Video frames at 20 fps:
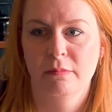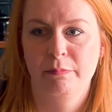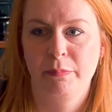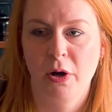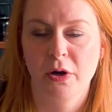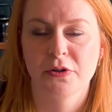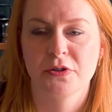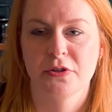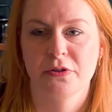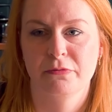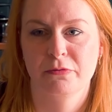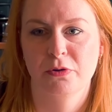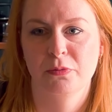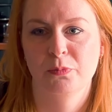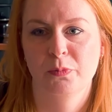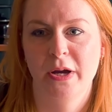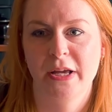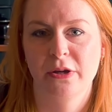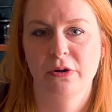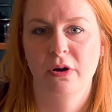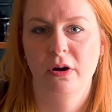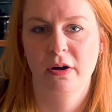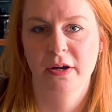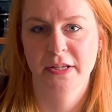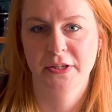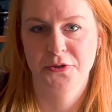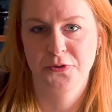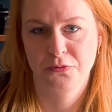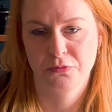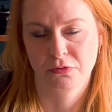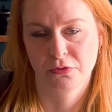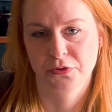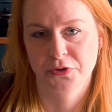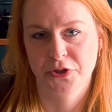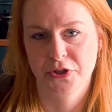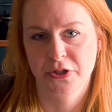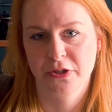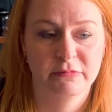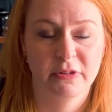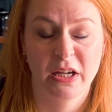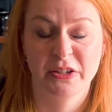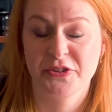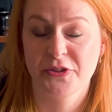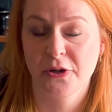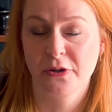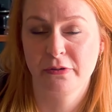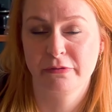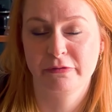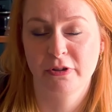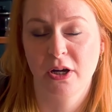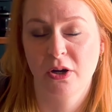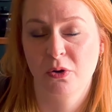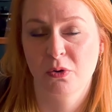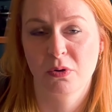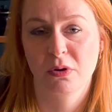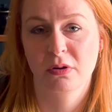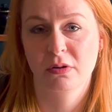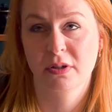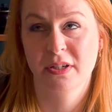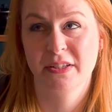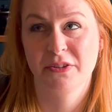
part of the room where your eye is drawn to a sofa or a,